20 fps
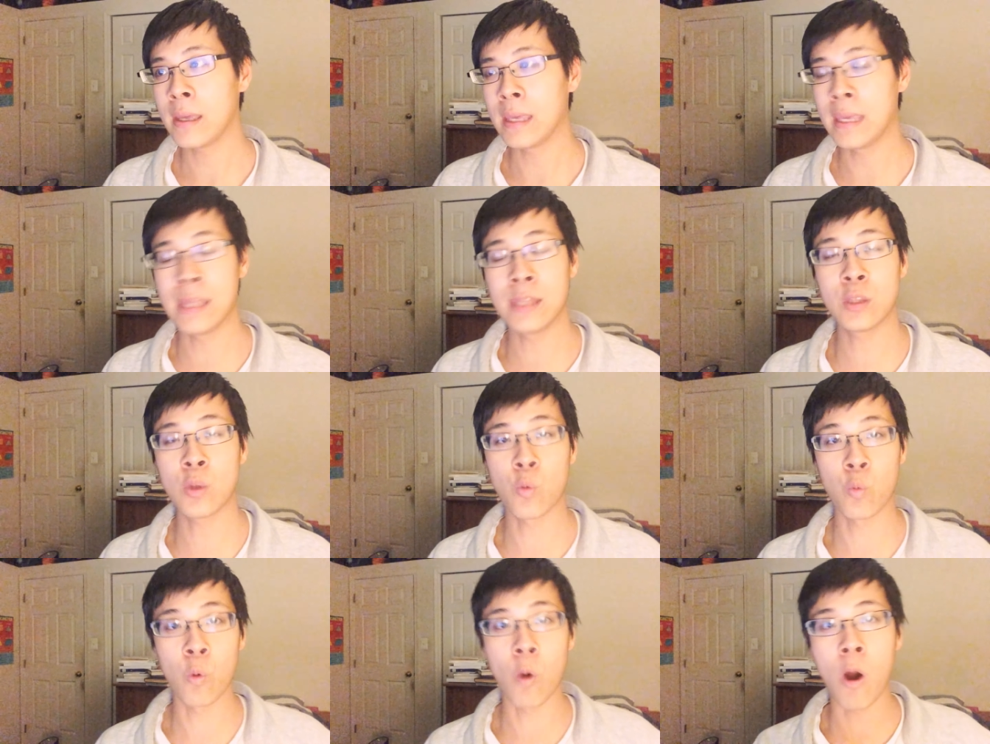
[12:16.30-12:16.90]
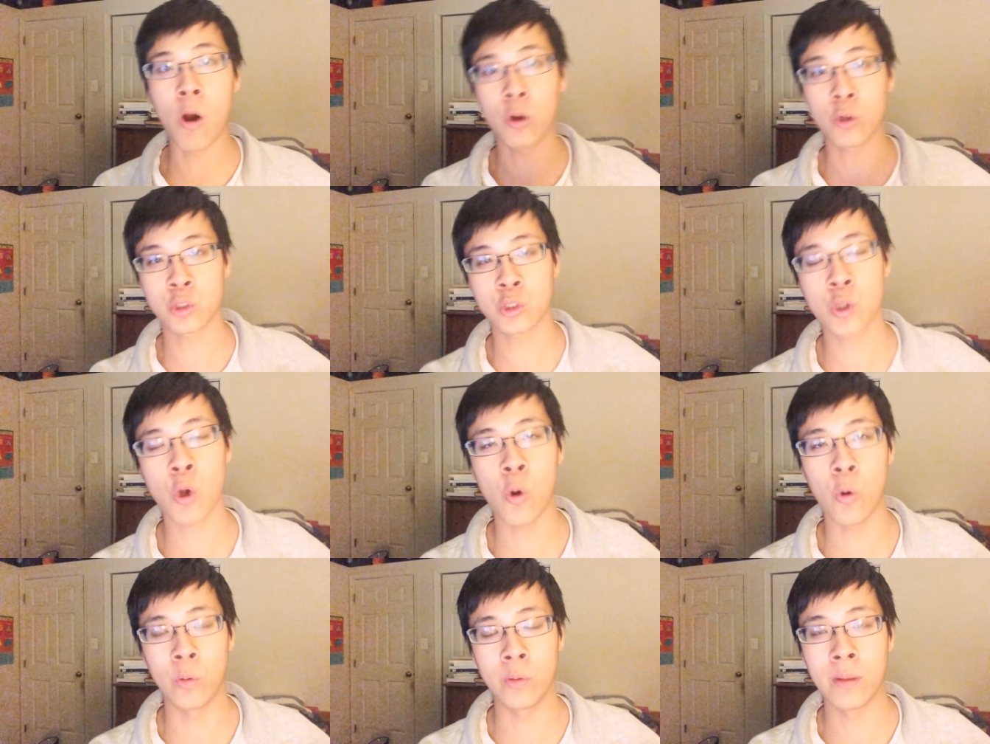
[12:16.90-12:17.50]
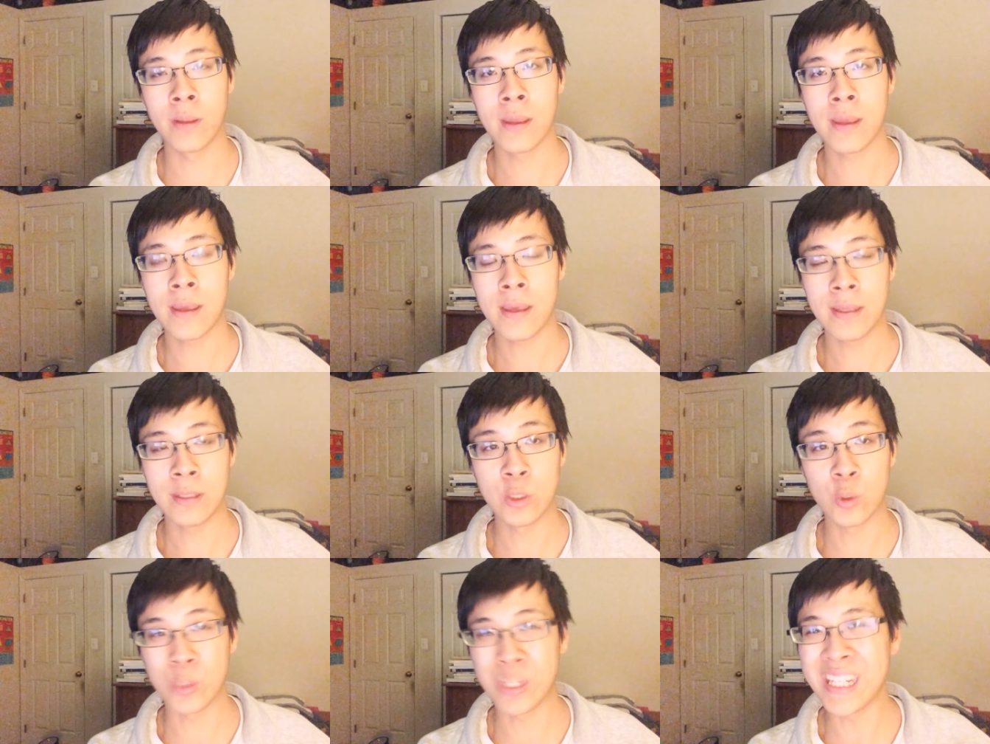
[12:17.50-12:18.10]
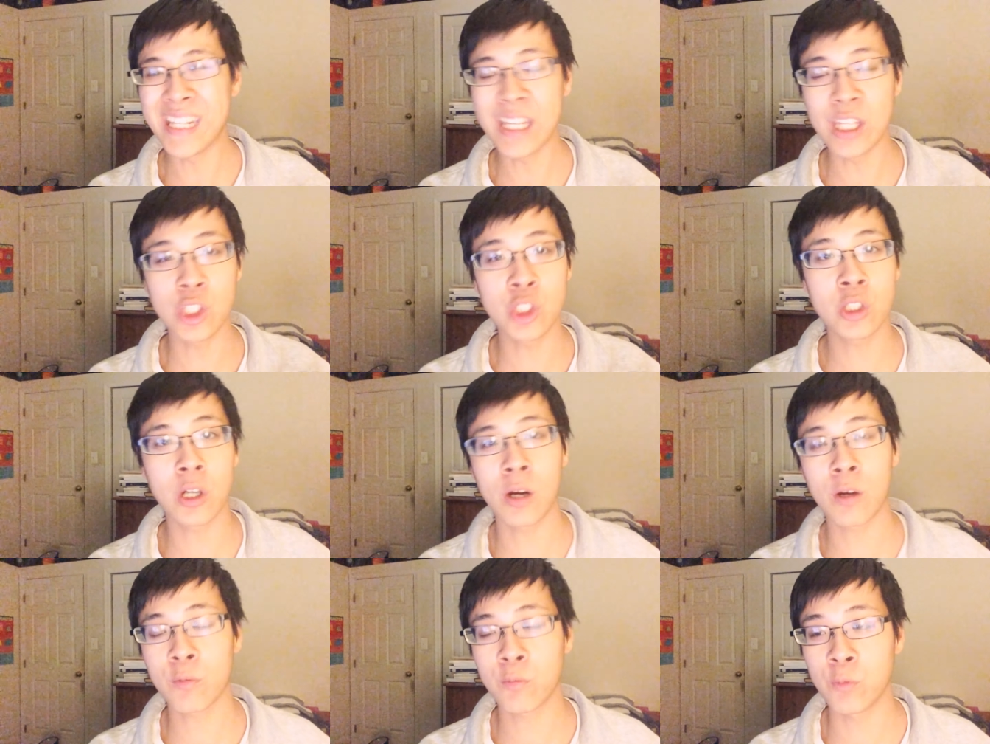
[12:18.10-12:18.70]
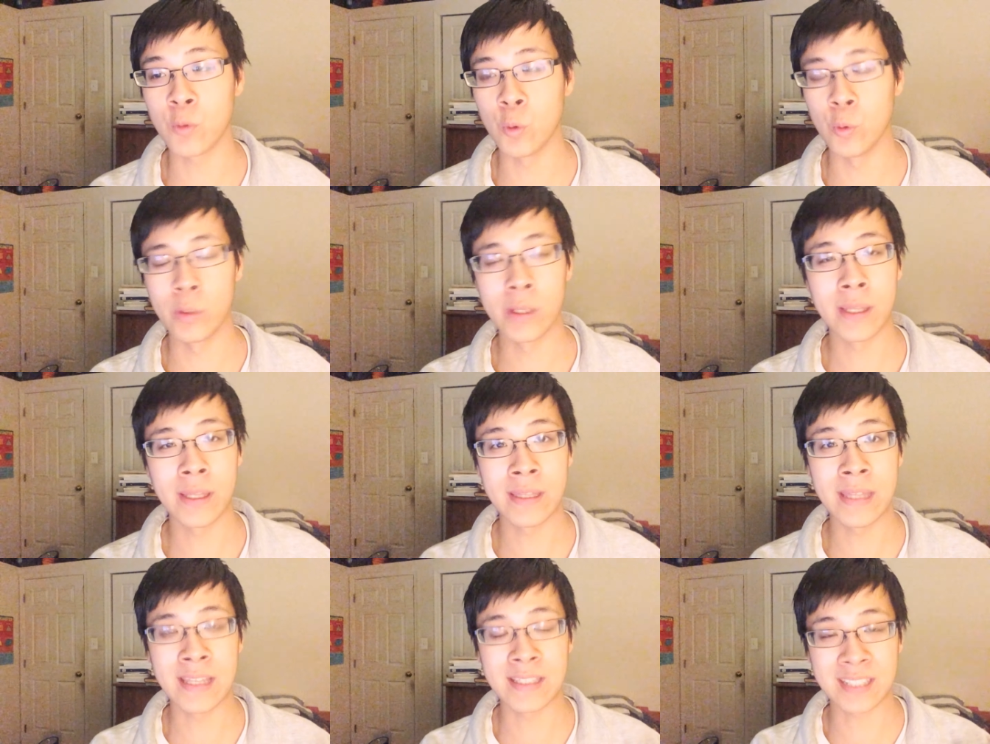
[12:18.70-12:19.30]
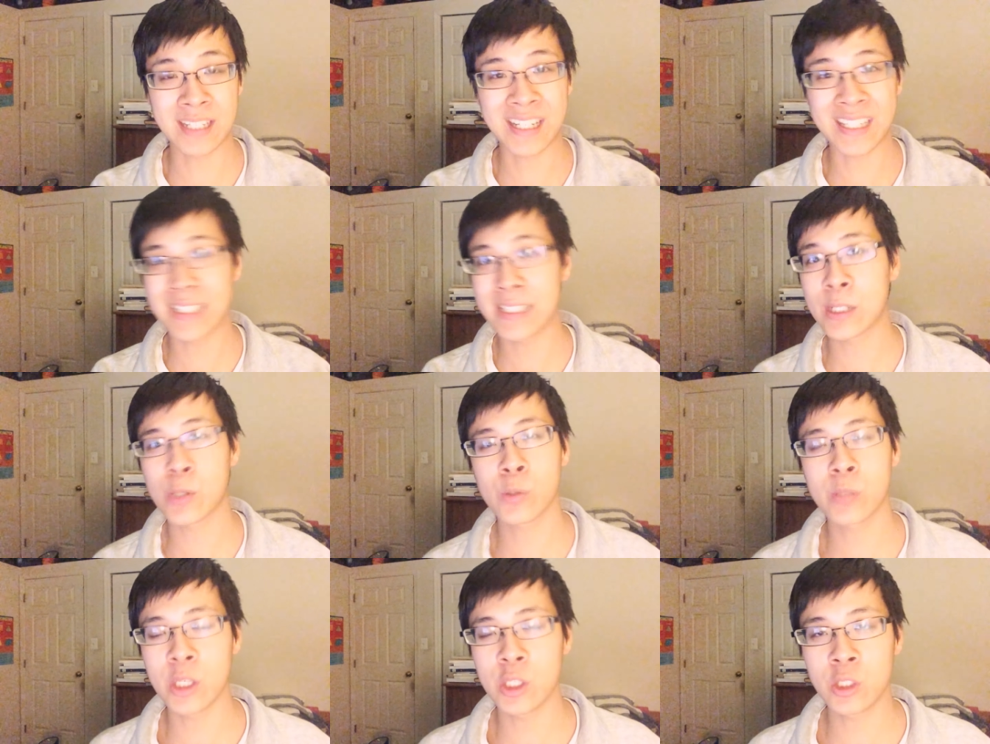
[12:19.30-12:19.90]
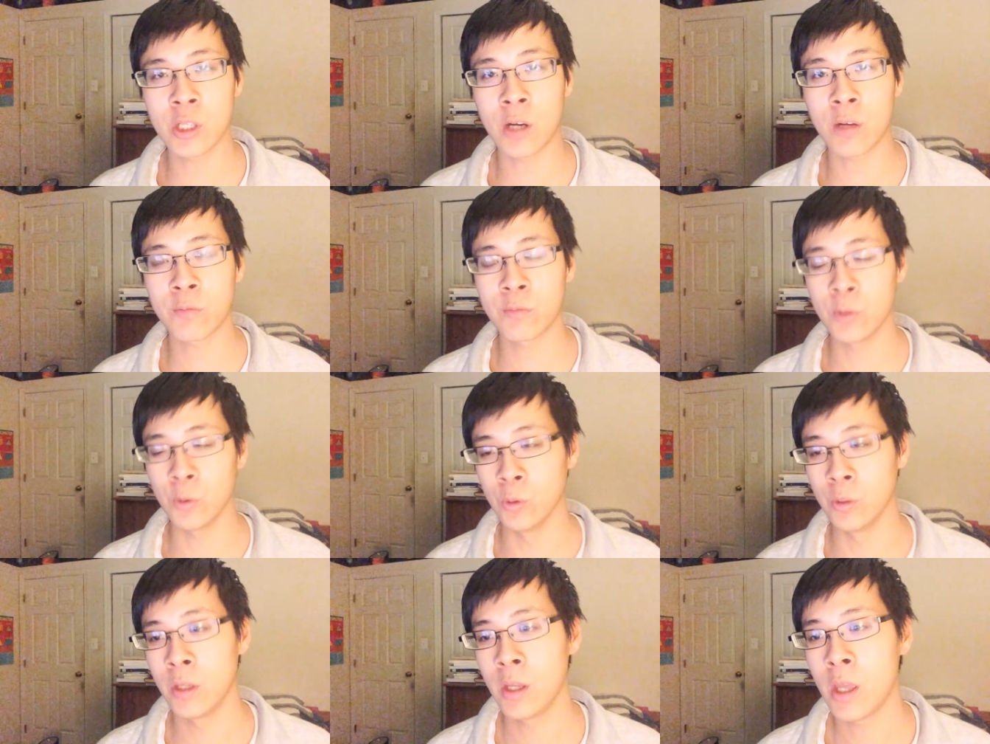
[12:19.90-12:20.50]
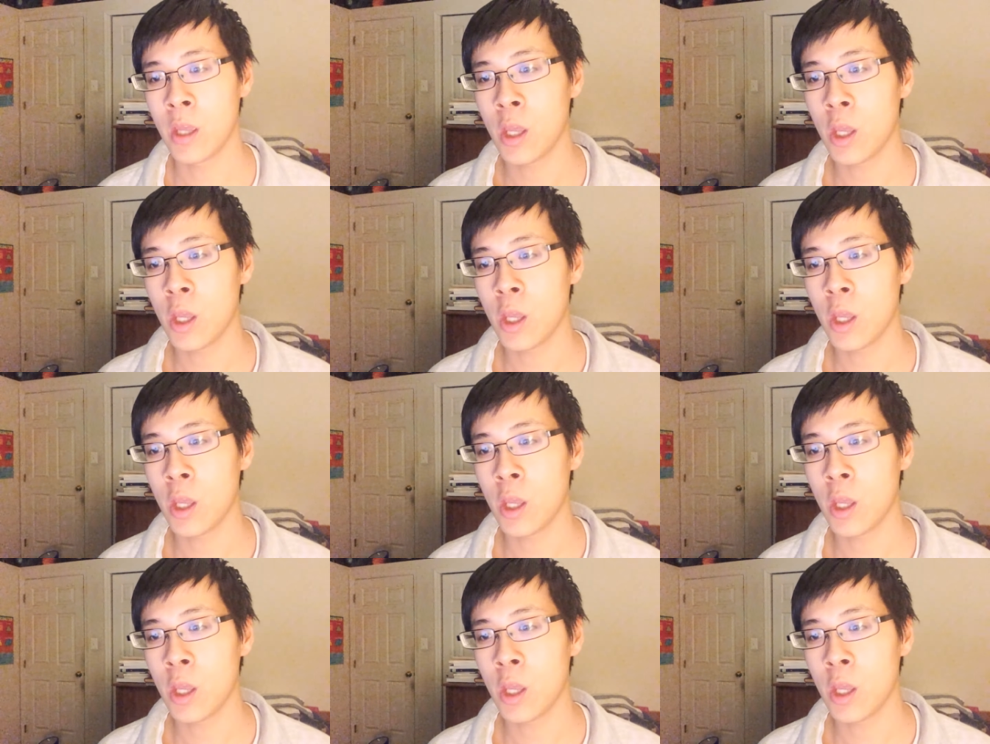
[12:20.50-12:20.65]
in the wrong zone. They're eating junk food. That's clearly junk food.